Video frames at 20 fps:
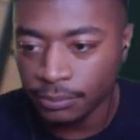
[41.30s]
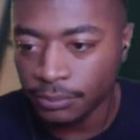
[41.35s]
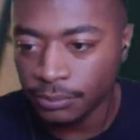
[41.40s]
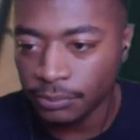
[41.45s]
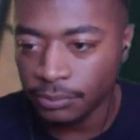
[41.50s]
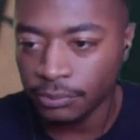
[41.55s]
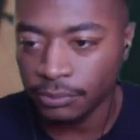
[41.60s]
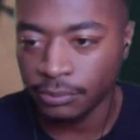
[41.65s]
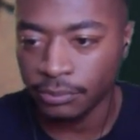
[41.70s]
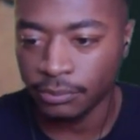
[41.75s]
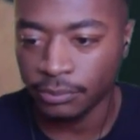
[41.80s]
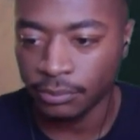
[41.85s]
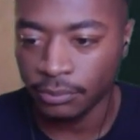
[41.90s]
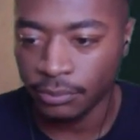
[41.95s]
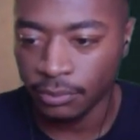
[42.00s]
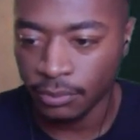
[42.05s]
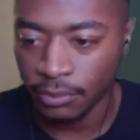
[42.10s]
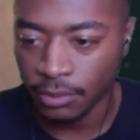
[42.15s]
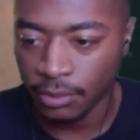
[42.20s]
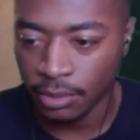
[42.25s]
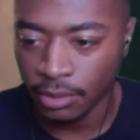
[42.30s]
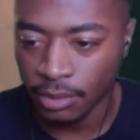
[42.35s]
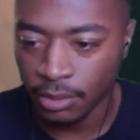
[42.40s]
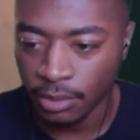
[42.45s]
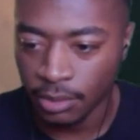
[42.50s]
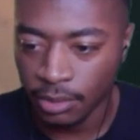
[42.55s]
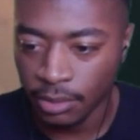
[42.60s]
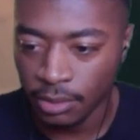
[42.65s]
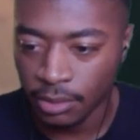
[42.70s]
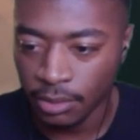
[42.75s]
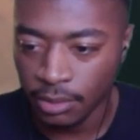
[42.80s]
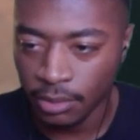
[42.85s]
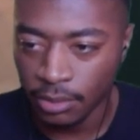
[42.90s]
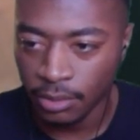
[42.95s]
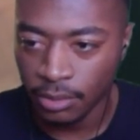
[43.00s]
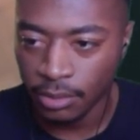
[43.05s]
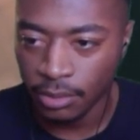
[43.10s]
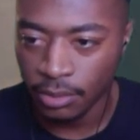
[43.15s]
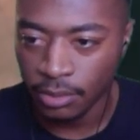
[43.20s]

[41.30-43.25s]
[no speech]